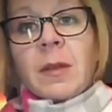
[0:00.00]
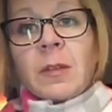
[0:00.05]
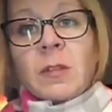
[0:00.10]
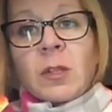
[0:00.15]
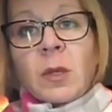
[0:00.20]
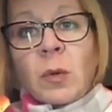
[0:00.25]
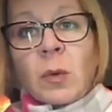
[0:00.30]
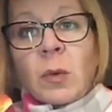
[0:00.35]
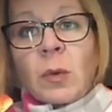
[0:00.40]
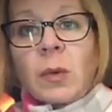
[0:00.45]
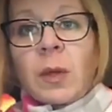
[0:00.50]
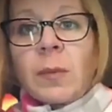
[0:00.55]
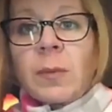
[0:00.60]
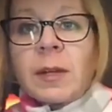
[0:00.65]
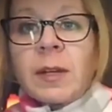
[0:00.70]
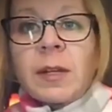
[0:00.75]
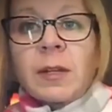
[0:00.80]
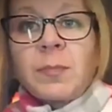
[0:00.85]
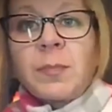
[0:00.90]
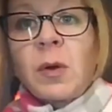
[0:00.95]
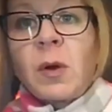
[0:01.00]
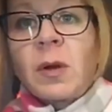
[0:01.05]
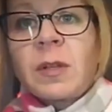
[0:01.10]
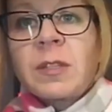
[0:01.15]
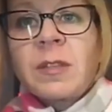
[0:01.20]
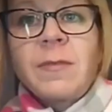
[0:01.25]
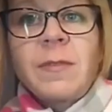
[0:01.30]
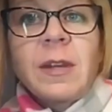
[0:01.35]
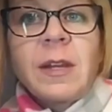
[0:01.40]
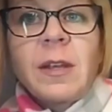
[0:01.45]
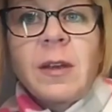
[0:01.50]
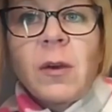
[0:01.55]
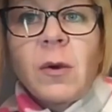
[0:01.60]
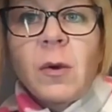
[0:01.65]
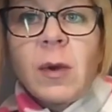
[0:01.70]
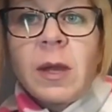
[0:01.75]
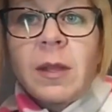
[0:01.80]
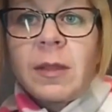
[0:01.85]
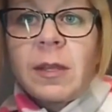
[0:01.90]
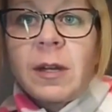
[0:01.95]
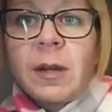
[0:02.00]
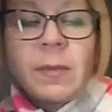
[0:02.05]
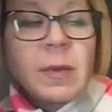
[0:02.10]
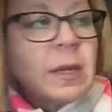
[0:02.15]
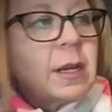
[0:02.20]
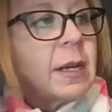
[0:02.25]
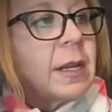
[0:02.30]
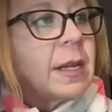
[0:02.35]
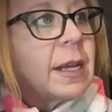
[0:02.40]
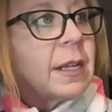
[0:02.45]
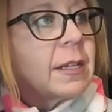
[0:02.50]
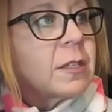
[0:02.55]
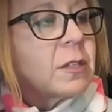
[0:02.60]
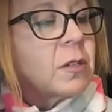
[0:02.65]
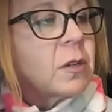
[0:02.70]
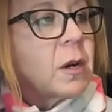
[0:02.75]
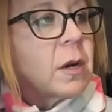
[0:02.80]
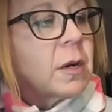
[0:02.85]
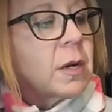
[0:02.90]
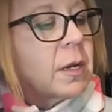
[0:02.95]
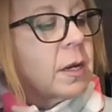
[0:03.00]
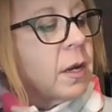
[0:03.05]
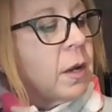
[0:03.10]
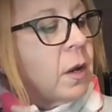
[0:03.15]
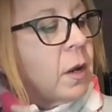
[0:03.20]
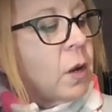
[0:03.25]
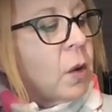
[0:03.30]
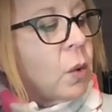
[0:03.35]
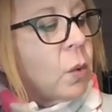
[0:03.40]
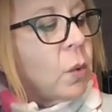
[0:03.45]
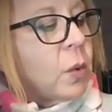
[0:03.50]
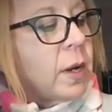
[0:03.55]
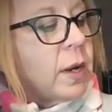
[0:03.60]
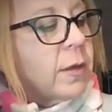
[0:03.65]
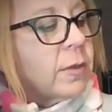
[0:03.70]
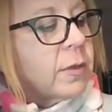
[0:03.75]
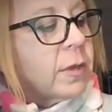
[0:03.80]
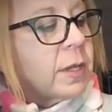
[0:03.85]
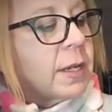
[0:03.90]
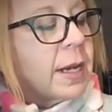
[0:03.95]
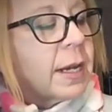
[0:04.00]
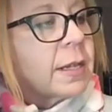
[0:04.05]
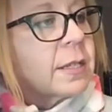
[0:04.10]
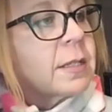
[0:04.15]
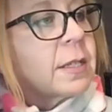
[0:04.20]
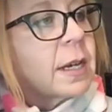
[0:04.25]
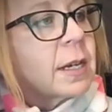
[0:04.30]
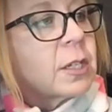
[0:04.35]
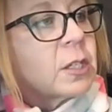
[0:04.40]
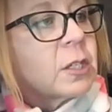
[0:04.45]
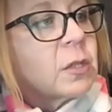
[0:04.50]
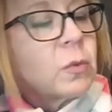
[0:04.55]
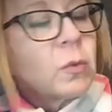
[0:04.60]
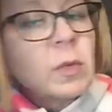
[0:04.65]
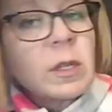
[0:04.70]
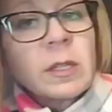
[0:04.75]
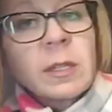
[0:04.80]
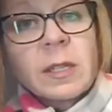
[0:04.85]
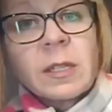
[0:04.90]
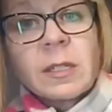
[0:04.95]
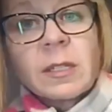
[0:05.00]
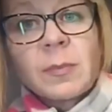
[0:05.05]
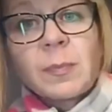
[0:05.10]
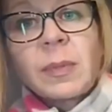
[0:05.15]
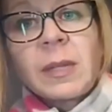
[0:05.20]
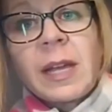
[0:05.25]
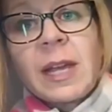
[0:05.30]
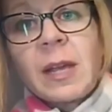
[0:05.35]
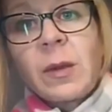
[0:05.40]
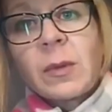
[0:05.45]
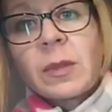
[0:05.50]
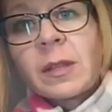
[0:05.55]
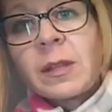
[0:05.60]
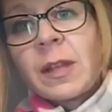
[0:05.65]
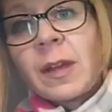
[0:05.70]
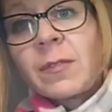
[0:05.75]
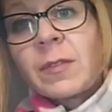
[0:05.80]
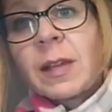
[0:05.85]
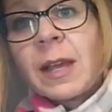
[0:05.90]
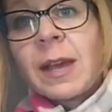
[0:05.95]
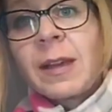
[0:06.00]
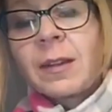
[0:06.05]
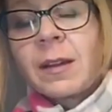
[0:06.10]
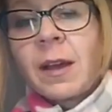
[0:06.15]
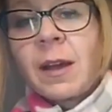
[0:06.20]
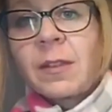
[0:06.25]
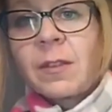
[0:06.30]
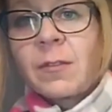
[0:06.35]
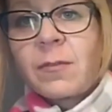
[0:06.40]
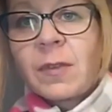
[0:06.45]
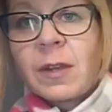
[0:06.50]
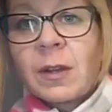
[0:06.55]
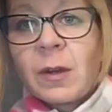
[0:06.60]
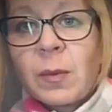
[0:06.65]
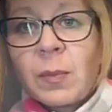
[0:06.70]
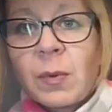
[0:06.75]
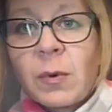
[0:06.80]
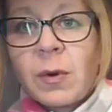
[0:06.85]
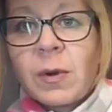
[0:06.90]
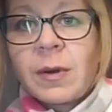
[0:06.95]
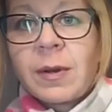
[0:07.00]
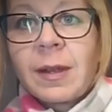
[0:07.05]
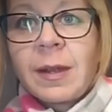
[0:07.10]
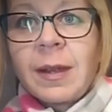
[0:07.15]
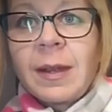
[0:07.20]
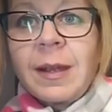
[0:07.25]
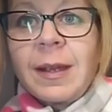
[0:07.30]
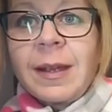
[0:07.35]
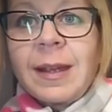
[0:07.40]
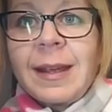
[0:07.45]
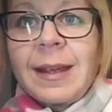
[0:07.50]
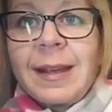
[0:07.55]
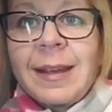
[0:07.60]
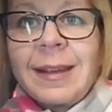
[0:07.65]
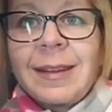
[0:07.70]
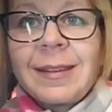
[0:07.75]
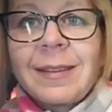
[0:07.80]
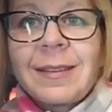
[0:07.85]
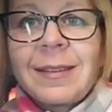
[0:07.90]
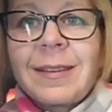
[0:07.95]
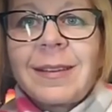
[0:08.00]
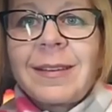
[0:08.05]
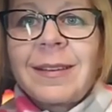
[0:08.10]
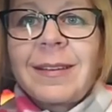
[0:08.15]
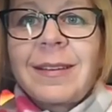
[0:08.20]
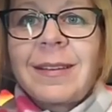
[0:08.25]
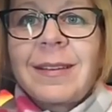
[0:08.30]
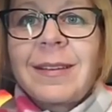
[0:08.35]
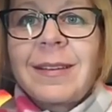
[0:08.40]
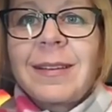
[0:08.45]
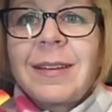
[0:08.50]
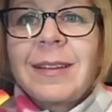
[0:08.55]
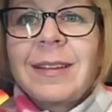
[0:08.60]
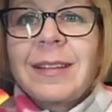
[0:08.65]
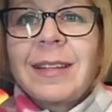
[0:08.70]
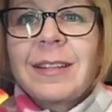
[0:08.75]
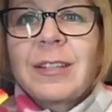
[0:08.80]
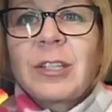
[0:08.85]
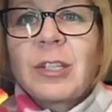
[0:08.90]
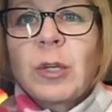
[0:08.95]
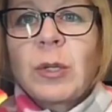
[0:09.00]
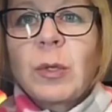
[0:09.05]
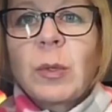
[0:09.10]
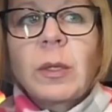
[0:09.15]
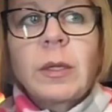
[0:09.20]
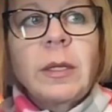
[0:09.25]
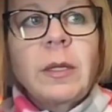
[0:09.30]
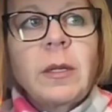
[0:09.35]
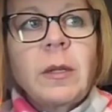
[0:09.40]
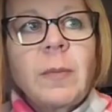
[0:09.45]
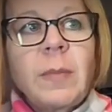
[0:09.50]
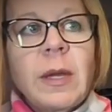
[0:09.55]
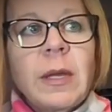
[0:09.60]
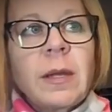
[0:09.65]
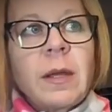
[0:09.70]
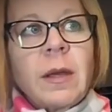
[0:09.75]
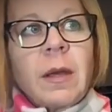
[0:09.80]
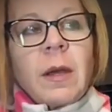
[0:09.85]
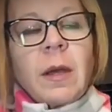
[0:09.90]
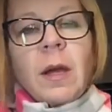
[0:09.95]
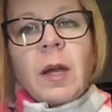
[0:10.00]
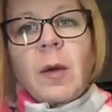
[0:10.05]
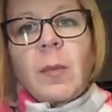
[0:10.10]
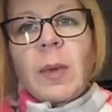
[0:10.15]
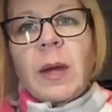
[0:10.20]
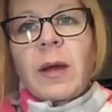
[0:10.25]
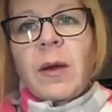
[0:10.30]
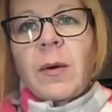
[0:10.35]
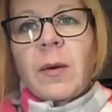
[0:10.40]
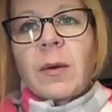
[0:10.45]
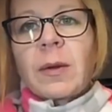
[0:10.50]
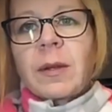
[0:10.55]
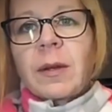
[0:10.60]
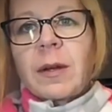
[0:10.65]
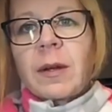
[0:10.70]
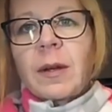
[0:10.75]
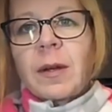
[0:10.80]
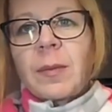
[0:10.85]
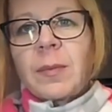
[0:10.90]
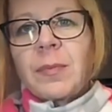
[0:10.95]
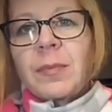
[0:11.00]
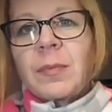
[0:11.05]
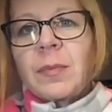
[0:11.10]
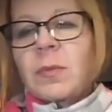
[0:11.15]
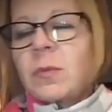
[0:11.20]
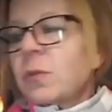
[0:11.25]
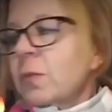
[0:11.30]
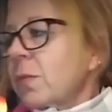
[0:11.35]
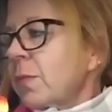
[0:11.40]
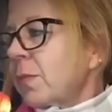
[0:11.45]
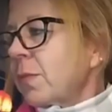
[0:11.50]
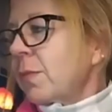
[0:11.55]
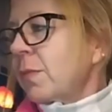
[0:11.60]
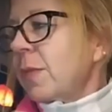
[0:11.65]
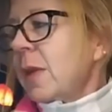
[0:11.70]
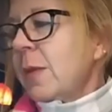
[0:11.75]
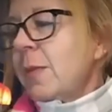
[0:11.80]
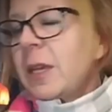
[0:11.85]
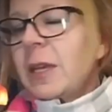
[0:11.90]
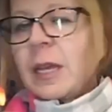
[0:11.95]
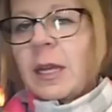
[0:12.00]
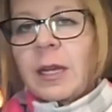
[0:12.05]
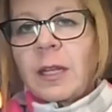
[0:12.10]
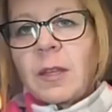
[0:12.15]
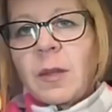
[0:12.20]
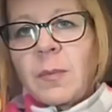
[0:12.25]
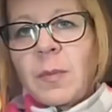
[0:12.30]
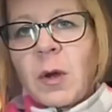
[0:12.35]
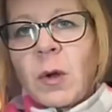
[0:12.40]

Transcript: So I'm going to pause the video, and then I'm going to get started with the next section, with is playing with the left hand on the fingerboard, and then show you a little bit about maybe getting the